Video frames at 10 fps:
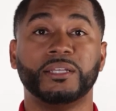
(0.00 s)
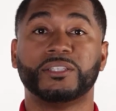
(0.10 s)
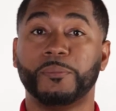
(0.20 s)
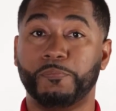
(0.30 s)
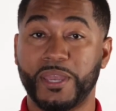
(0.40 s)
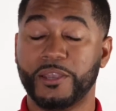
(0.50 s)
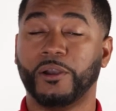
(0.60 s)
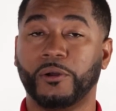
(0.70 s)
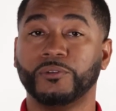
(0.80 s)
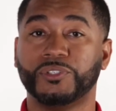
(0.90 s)
to be your
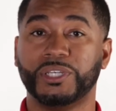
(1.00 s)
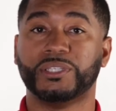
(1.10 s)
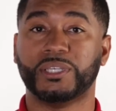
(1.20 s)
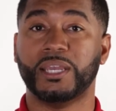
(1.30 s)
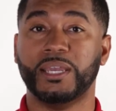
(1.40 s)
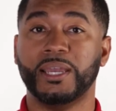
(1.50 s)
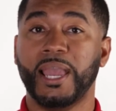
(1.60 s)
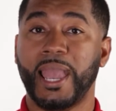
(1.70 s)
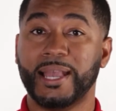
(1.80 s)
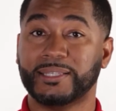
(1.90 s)
own GC
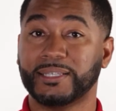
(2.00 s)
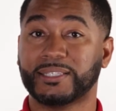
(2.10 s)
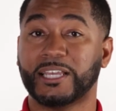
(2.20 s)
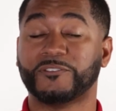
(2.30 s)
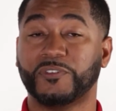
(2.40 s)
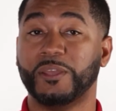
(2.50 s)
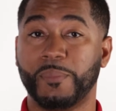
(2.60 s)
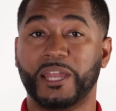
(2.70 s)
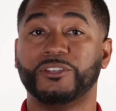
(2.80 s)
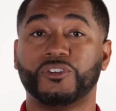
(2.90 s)
and successfully
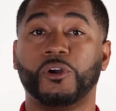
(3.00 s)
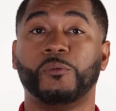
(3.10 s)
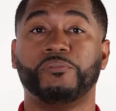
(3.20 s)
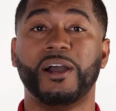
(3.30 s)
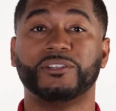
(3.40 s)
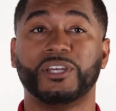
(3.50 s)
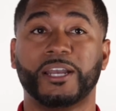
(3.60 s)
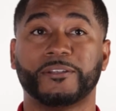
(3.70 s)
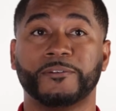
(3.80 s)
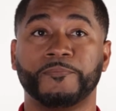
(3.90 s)
manage your own
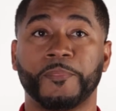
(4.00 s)
project.